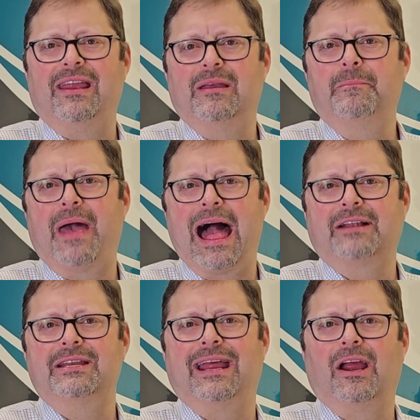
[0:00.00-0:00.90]
impact
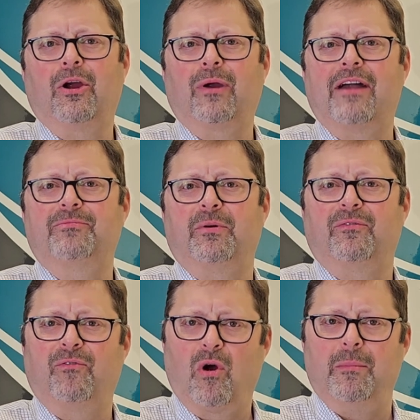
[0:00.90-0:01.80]
an aircraft's
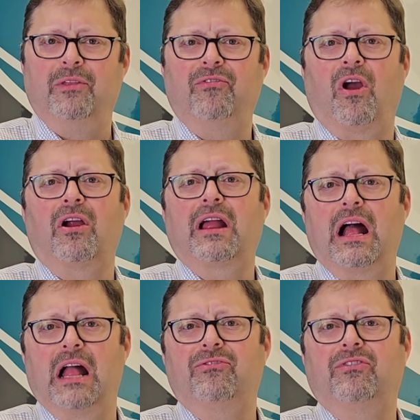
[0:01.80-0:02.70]
performance are
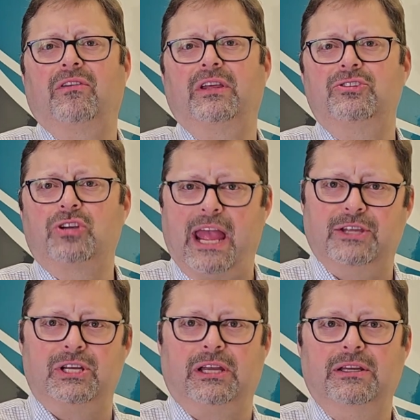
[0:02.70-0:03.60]
constantly
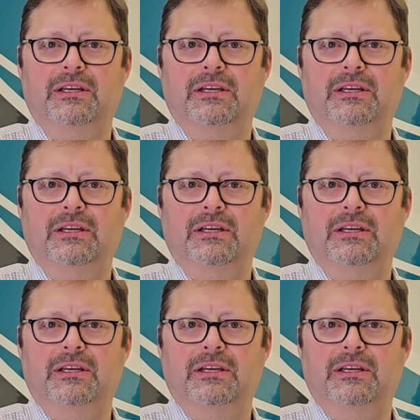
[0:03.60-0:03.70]
changing,